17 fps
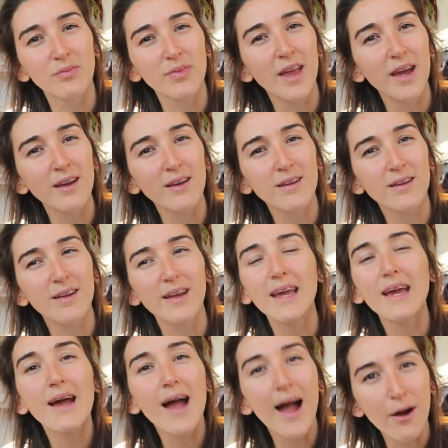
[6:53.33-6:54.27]
Like,
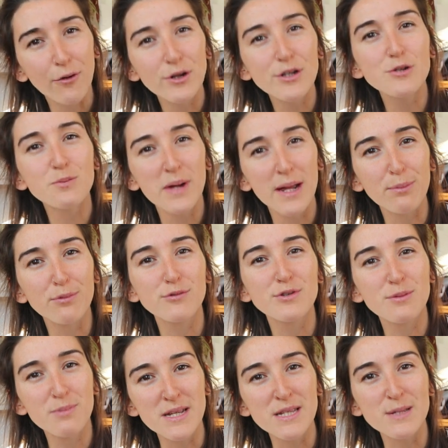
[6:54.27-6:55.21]
encourage people
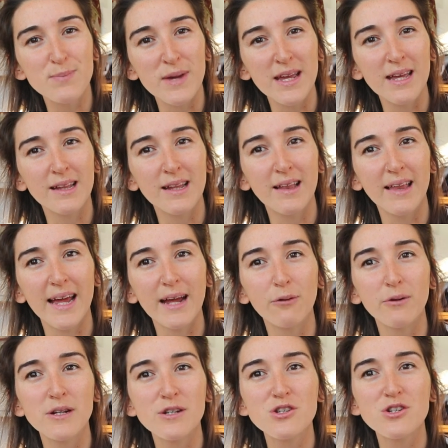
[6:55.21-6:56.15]
to be speaking the
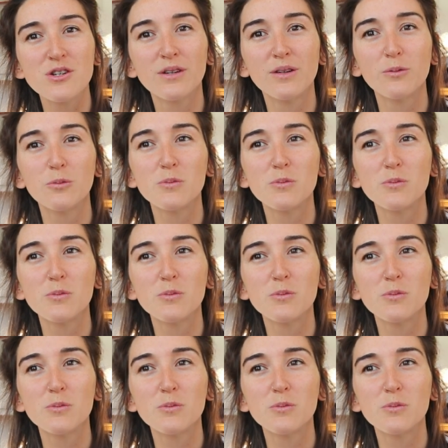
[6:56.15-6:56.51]
language.